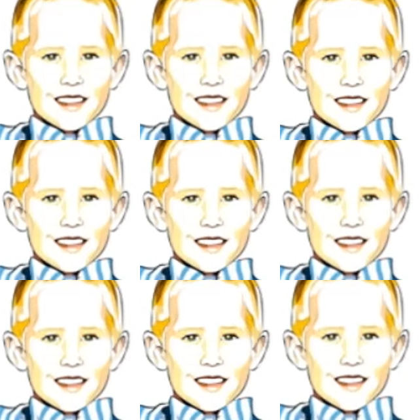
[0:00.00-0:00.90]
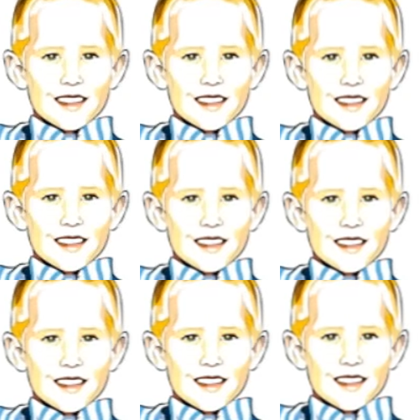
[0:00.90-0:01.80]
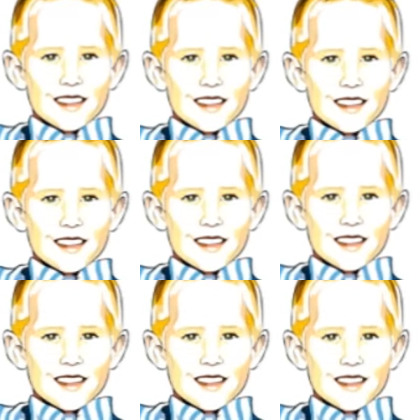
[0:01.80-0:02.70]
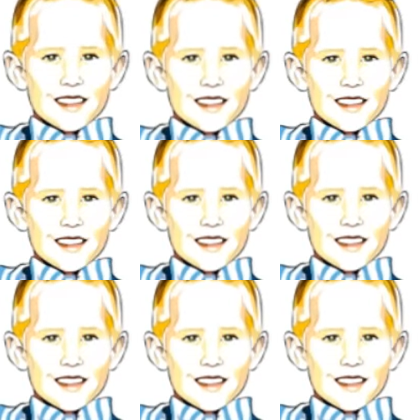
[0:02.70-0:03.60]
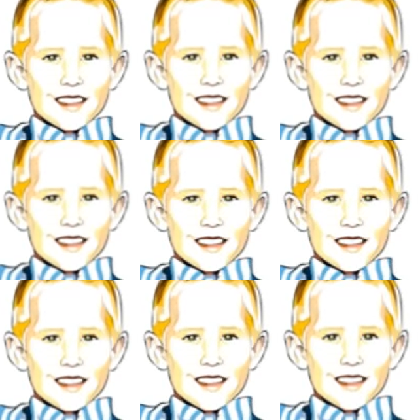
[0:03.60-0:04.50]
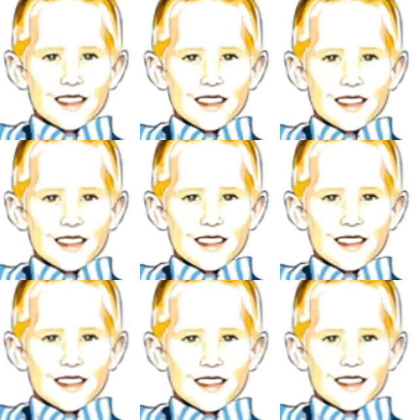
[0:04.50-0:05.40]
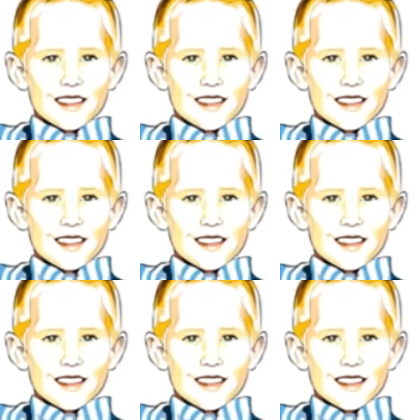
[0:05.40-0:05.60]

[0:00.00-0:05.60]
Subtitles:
The person shown says nothing.